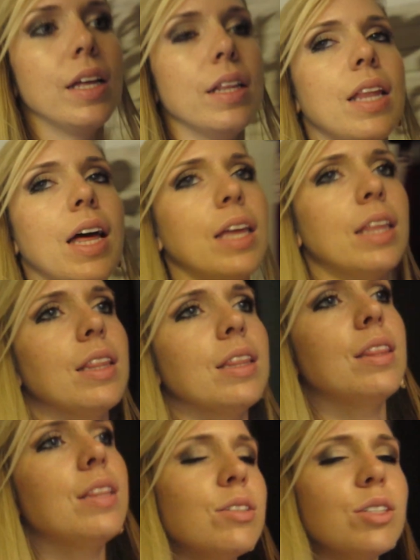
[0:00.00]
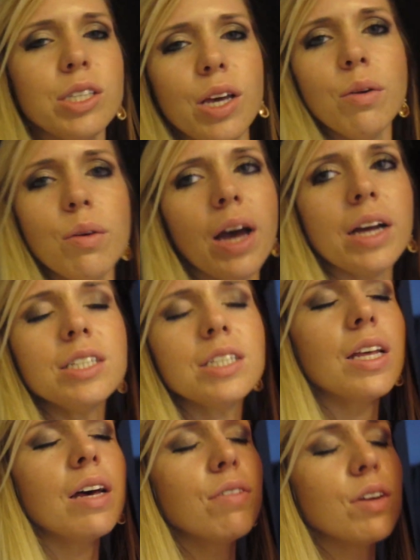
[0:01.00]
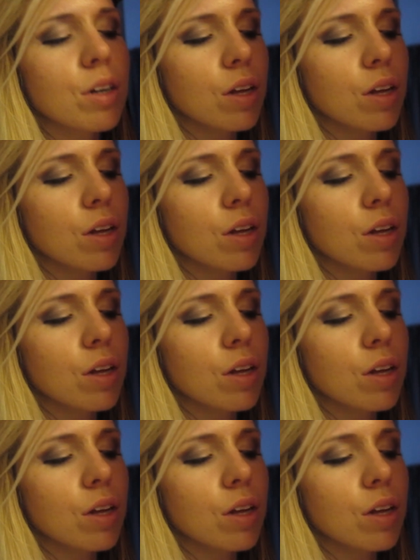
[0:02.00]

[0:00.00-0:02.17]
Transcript: Like, they're so, I just love her